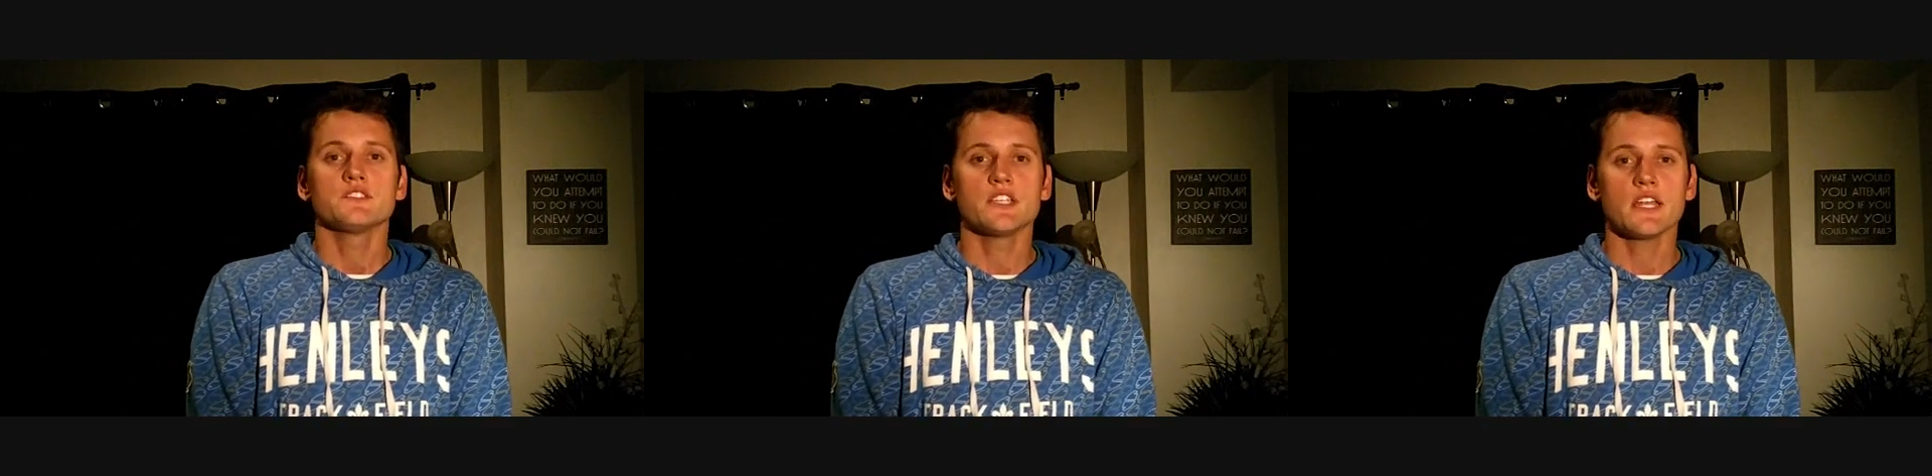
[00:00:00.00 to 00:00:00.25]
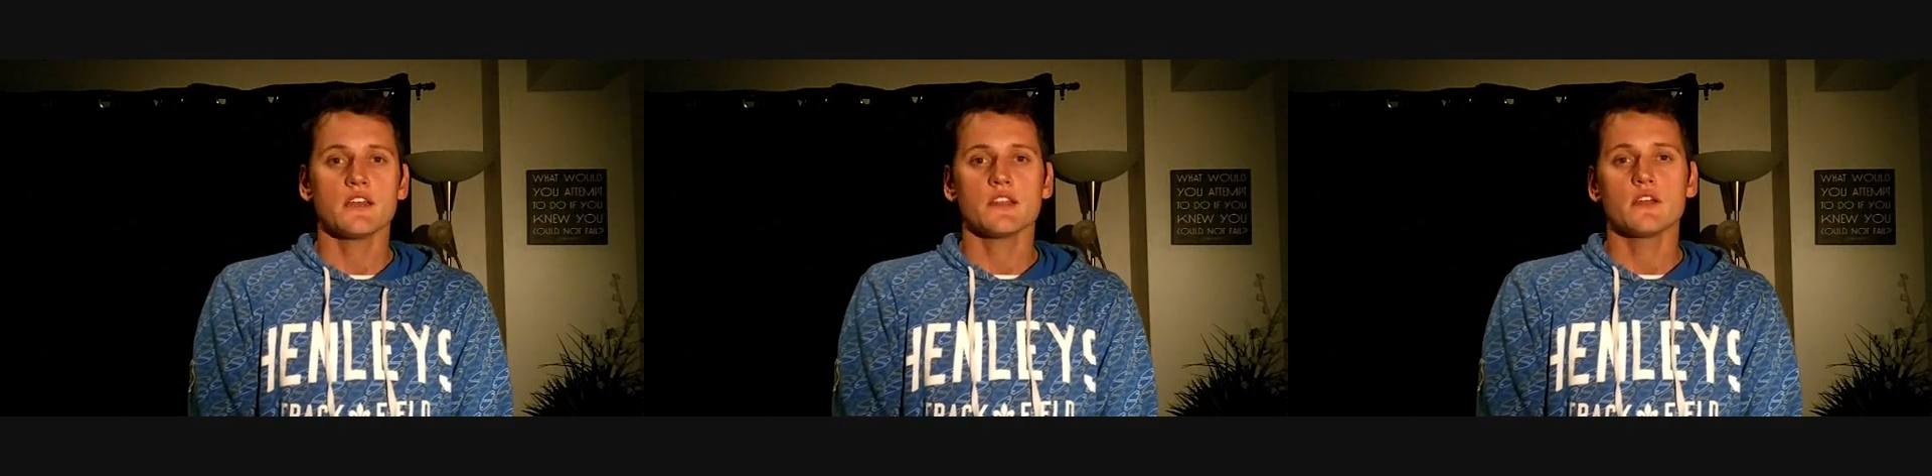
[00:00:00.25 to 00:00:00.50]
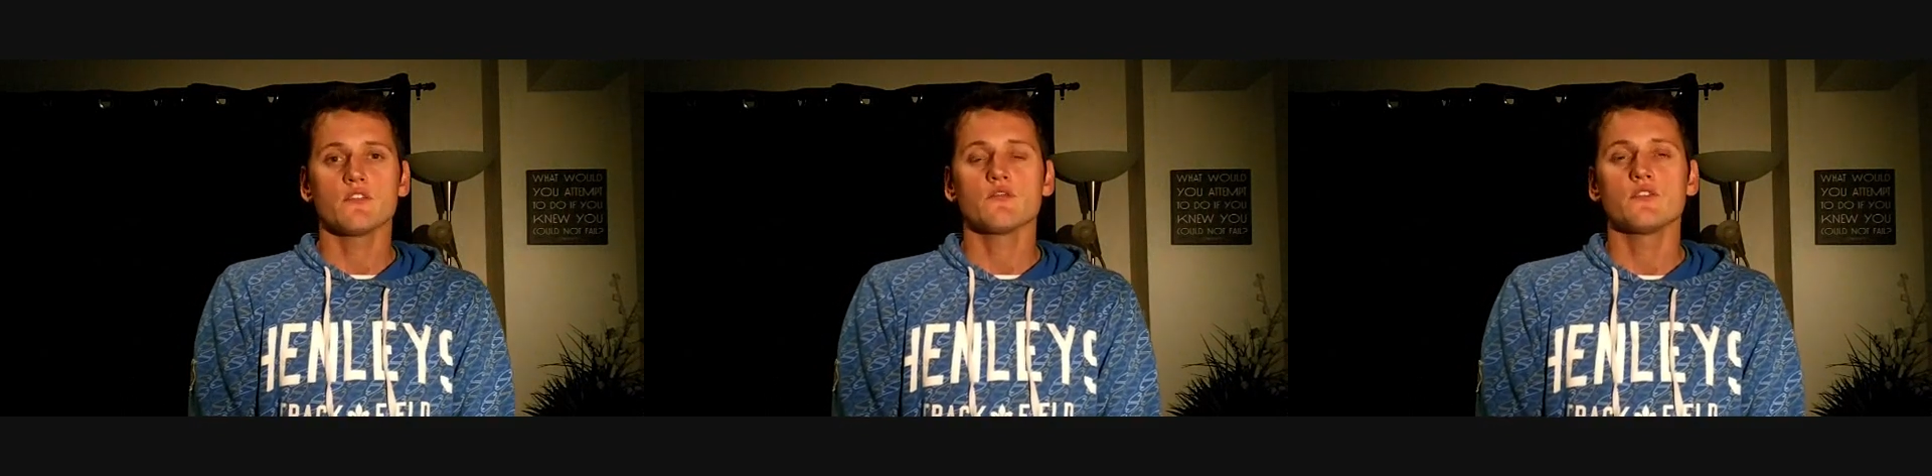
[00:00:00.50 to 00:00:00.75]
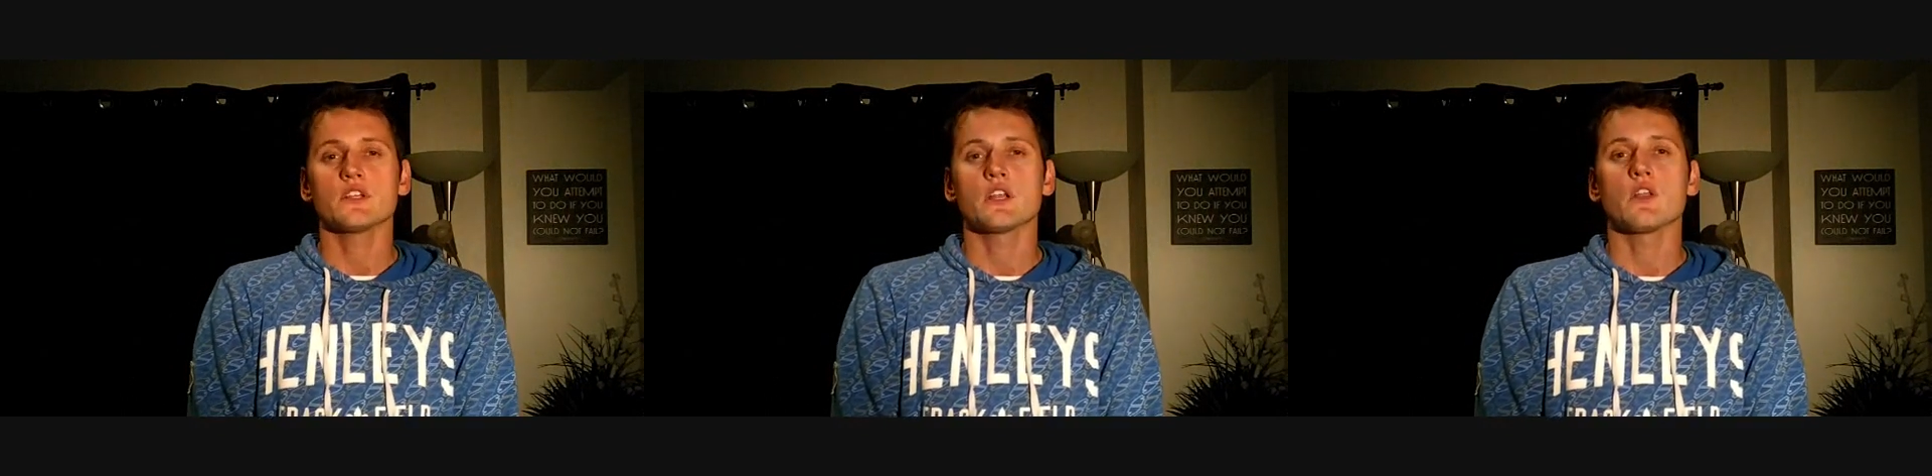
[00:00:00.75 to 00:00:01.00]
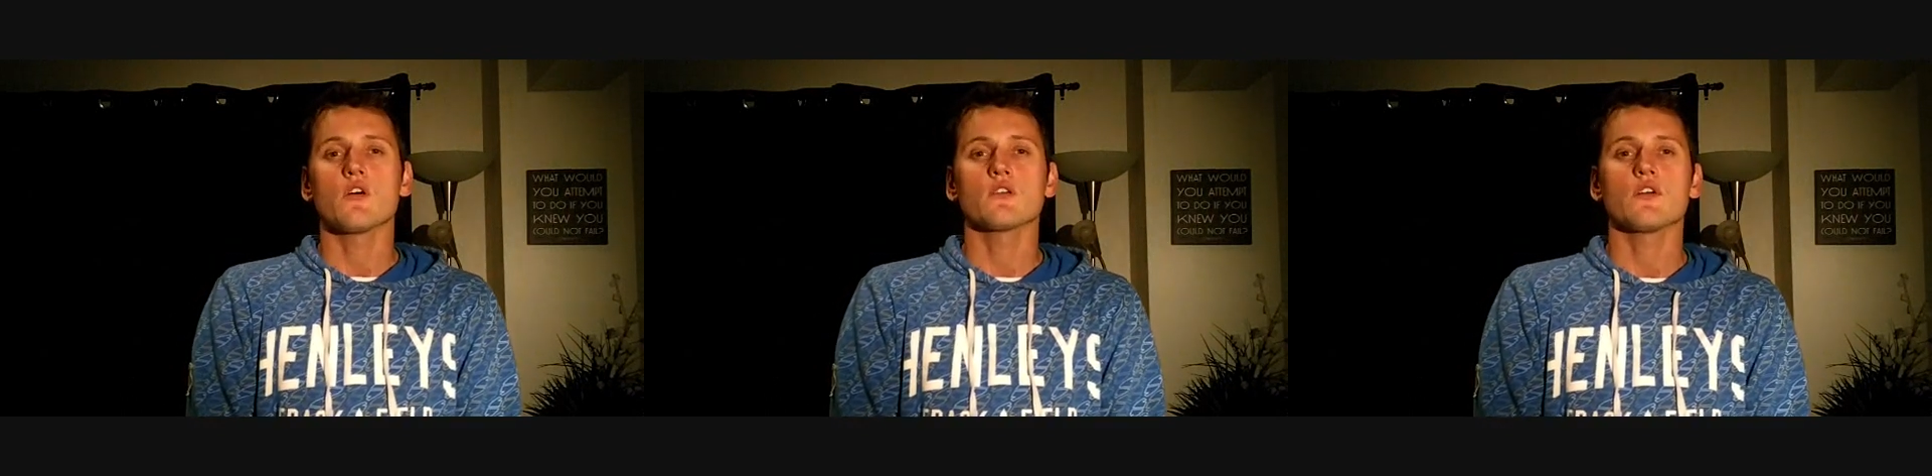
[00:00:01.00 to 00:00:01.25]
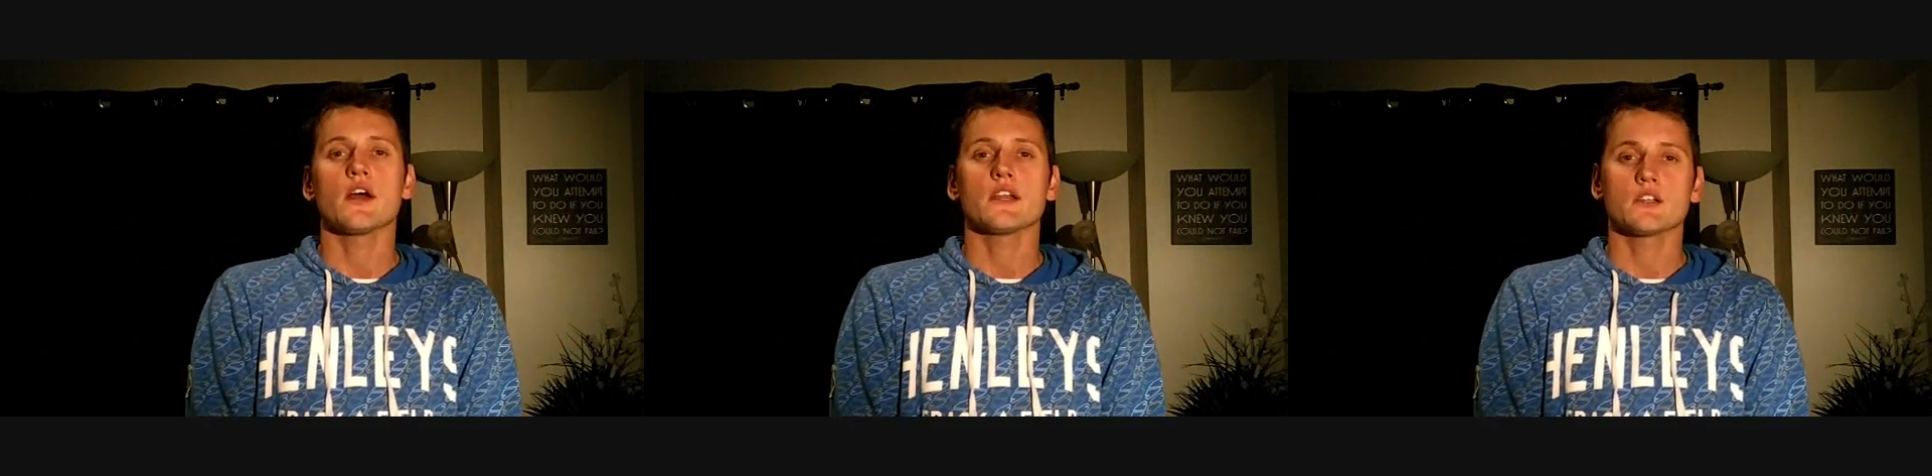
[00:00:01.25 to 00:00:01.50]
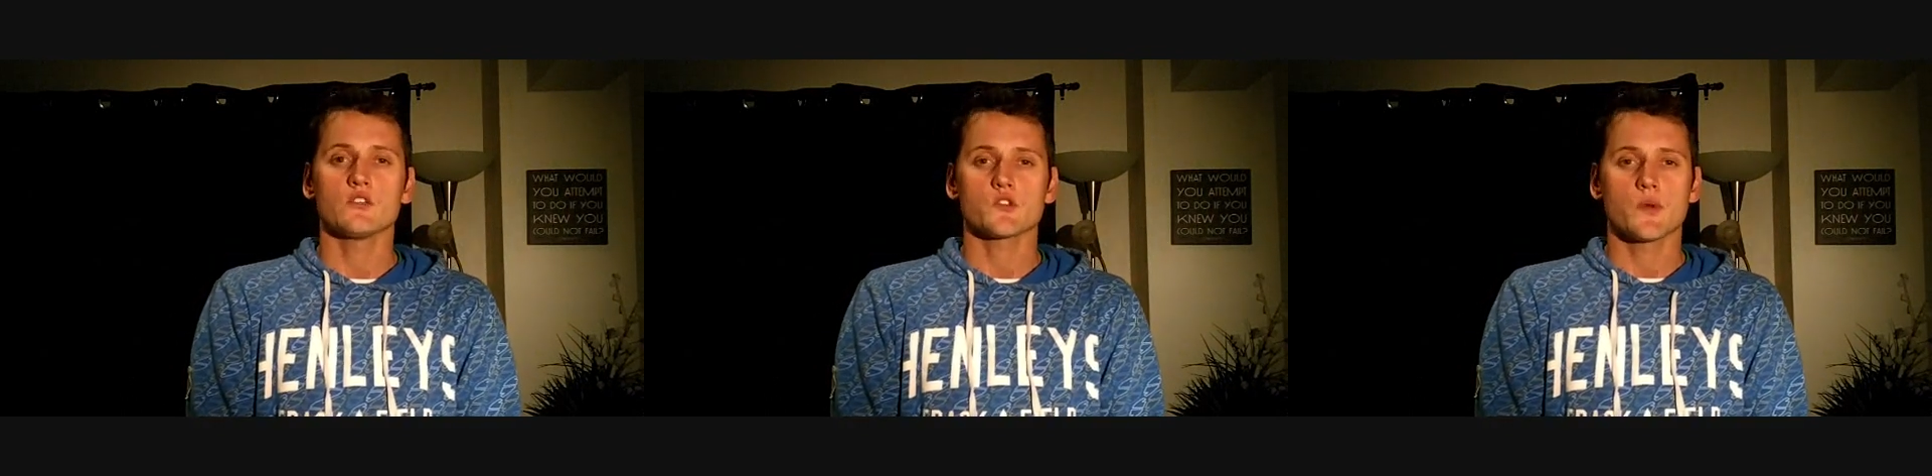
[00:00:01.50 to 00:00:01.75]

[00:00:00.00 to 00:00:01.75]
Check out there, I've written a lot of articles